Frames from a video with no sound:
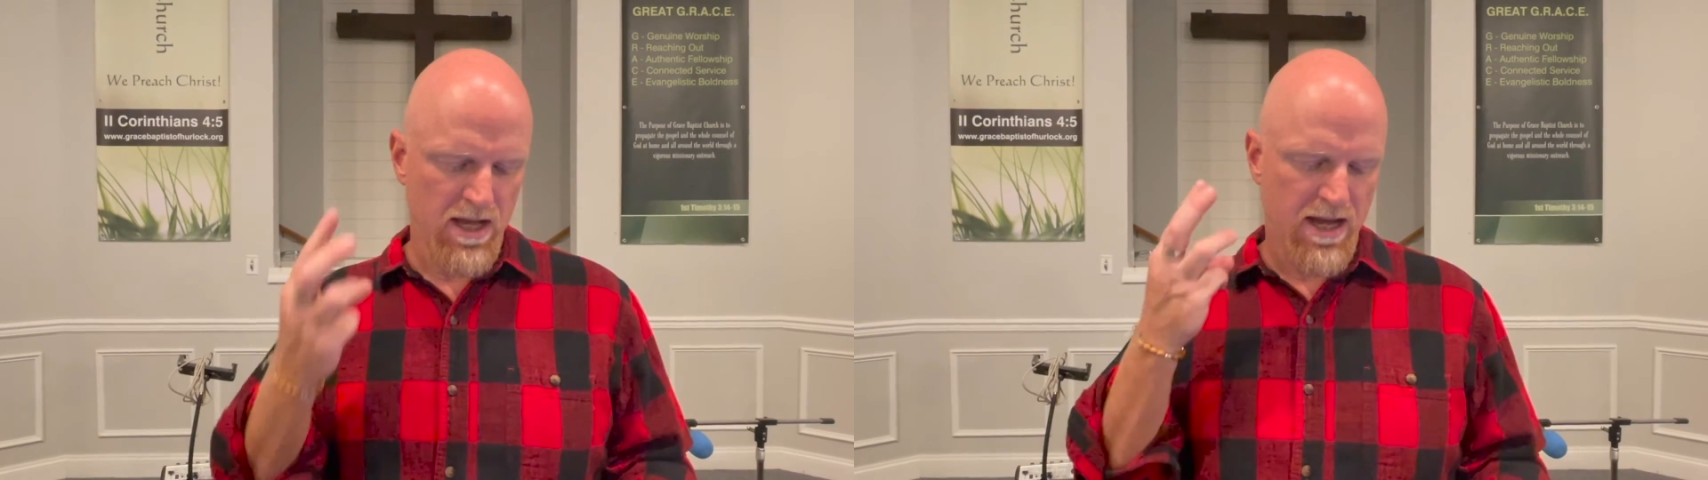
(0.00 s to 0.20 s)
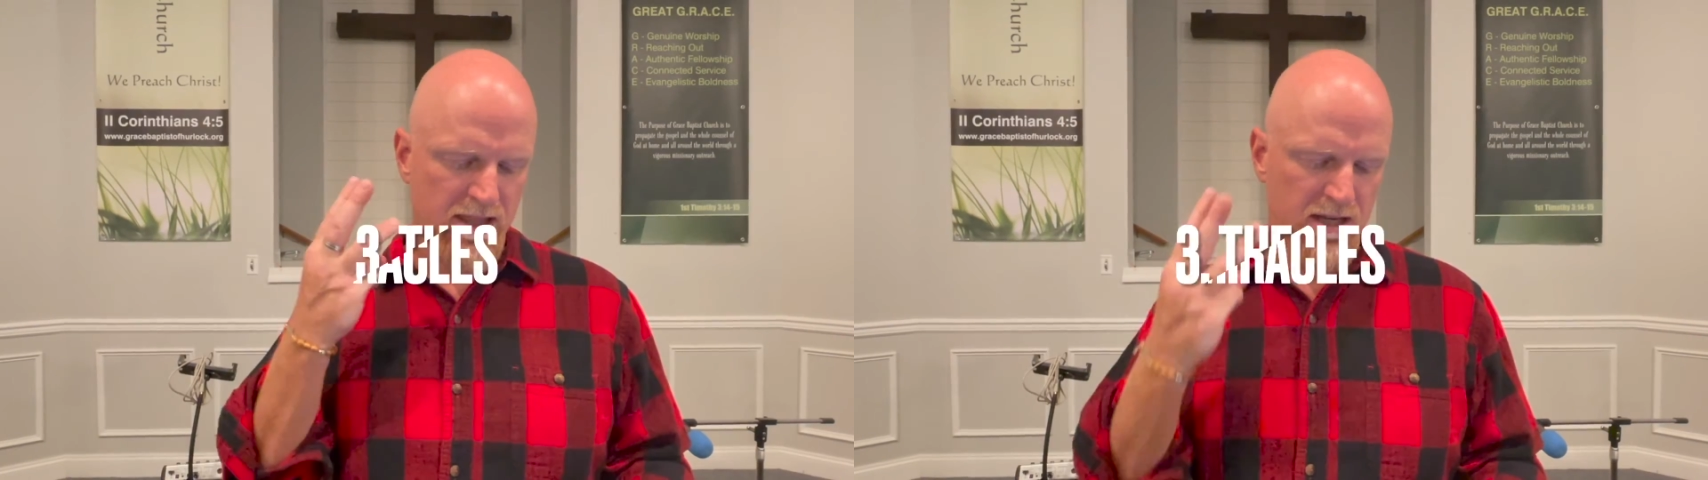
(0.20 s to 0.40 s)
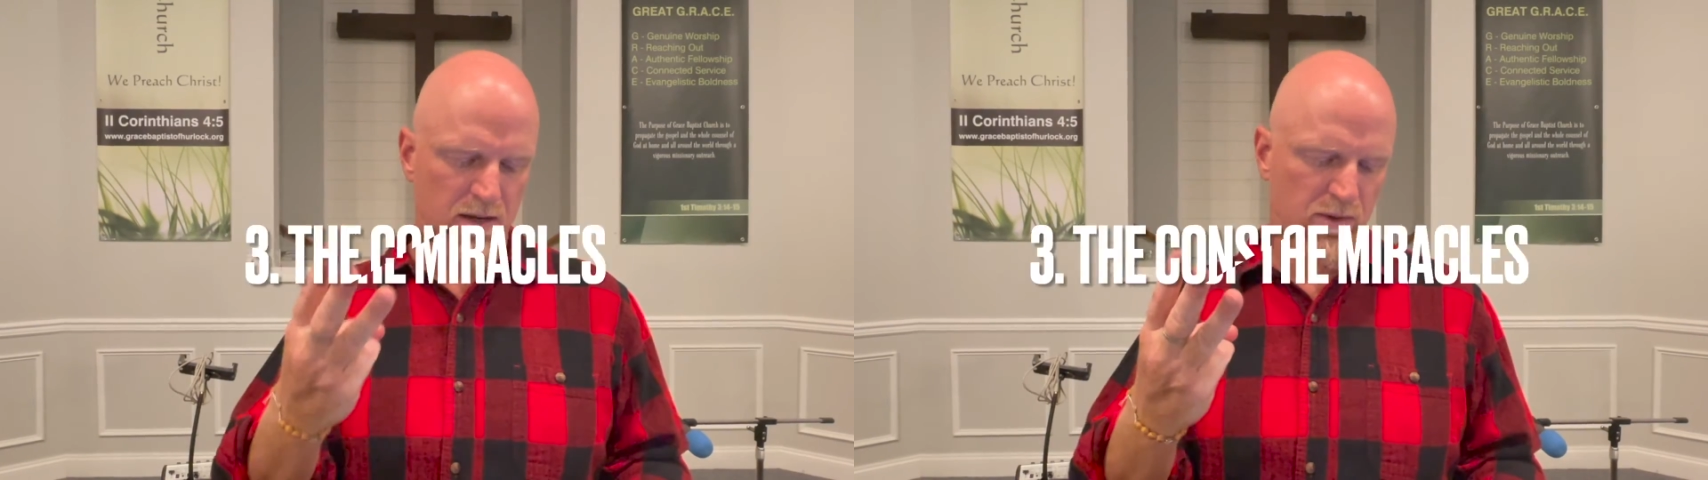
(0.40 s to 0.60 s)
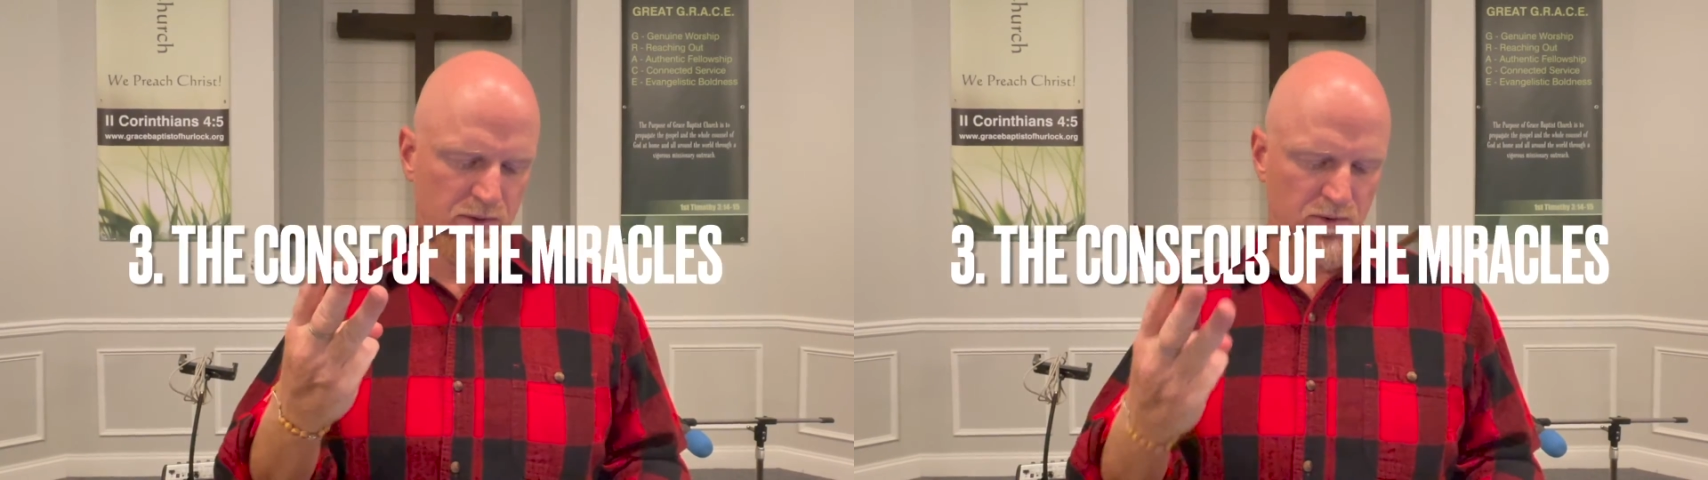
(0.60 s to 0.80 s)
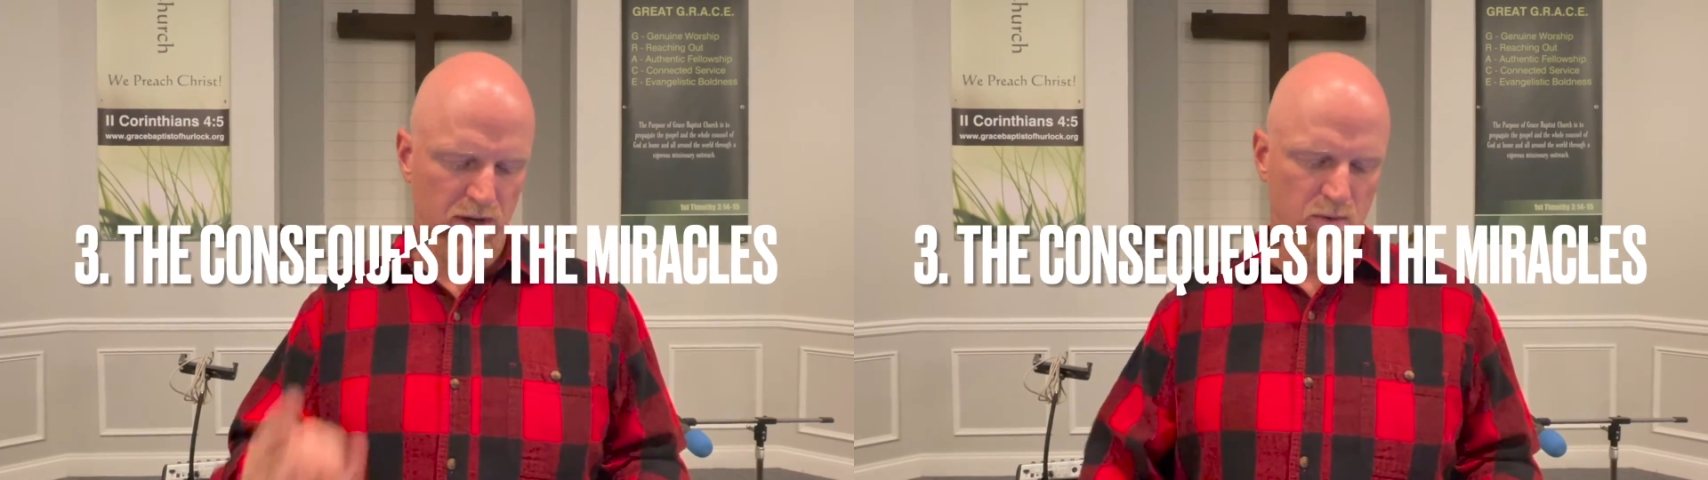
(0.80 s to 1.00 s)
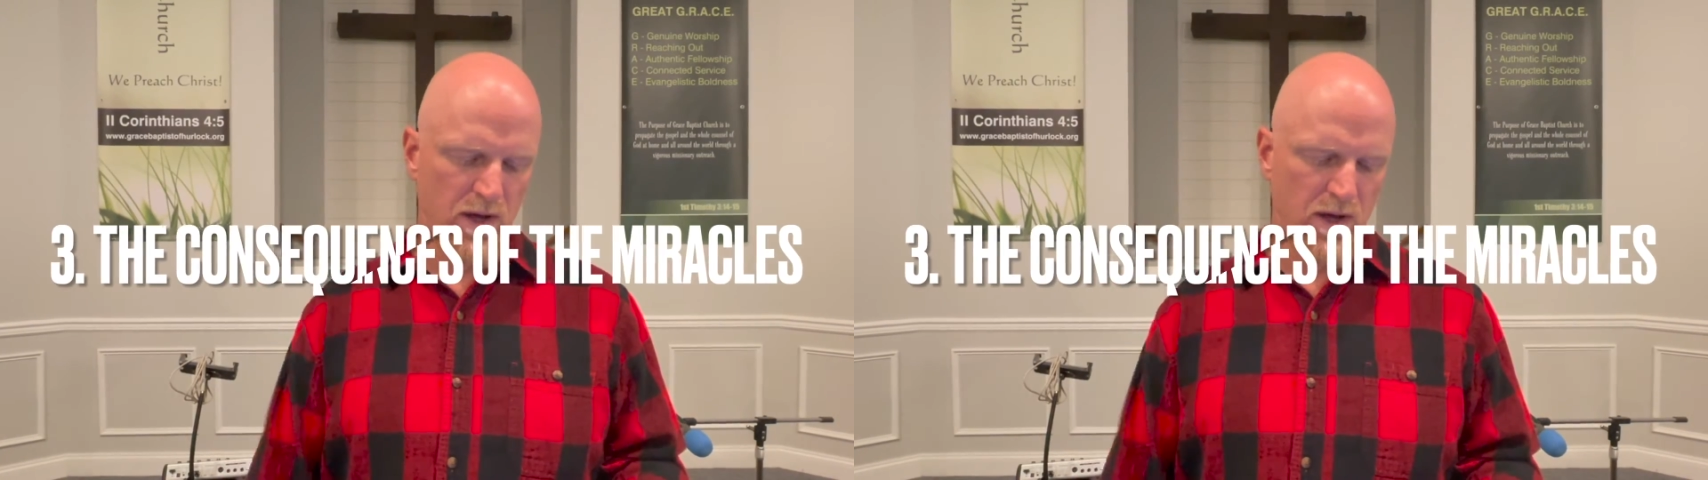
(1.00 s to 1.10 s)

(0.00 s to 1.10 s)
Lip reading: and then number 3, we